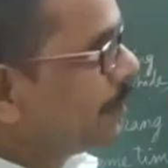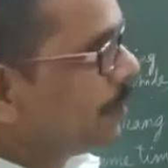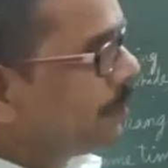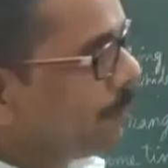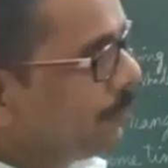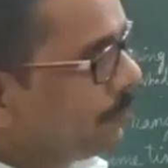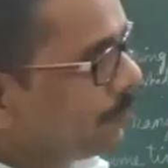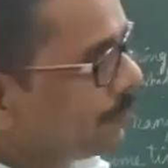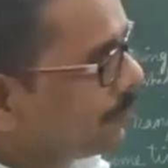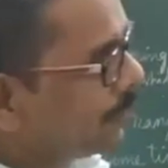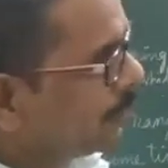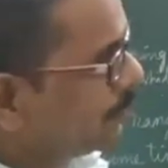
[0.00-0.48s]
the
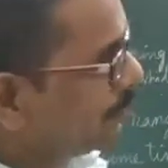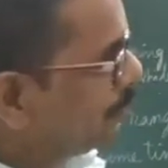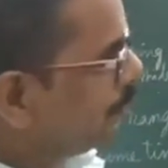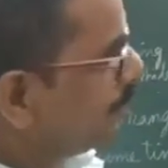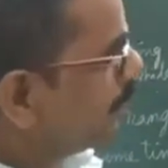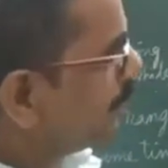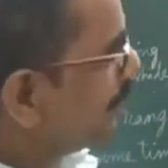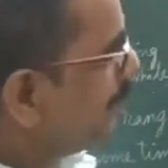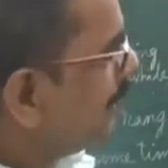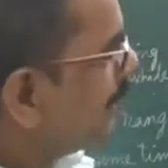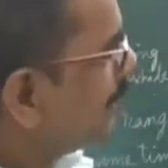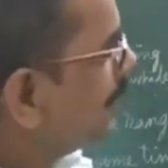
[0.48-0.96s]

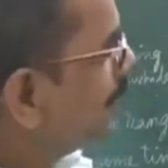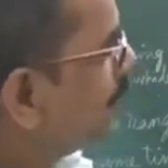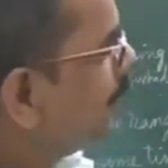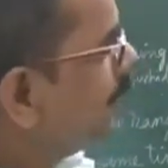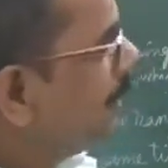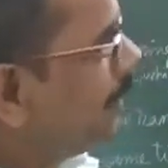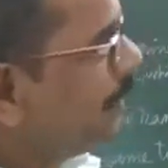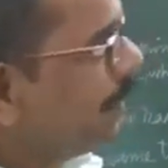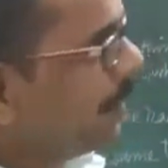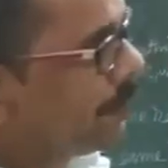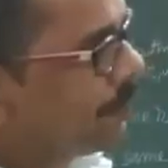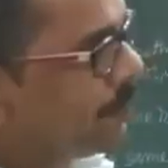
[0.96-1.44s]
uses, the other
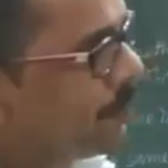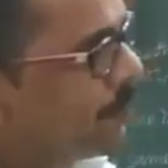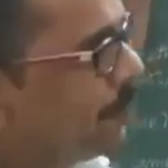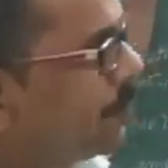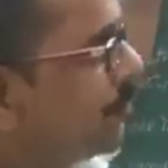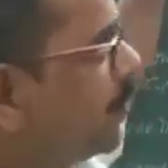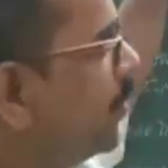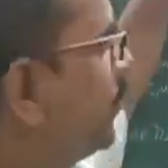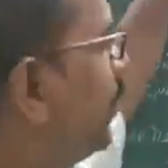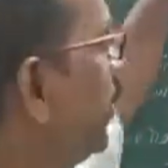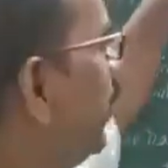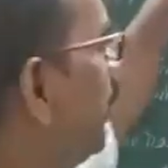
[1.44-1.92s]
various
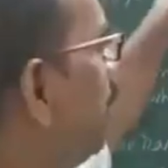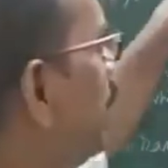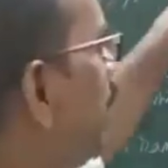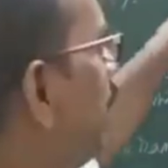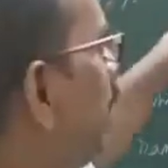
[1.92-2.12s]
uses, you